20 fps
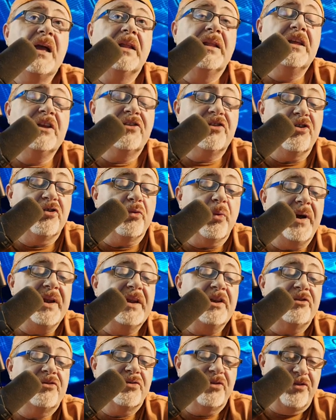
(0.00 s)
this is what
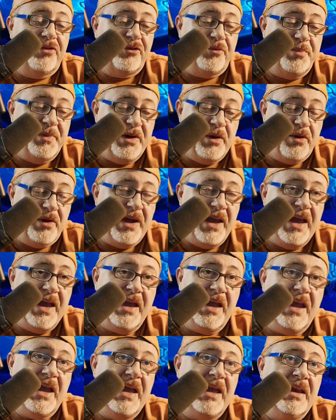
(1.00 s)
interests me,
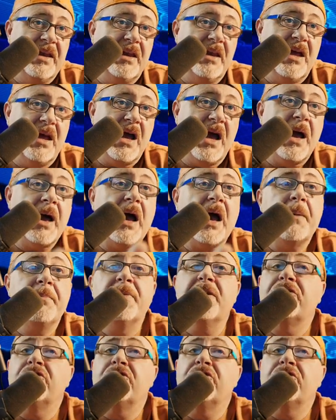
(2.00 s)
okay? And I'm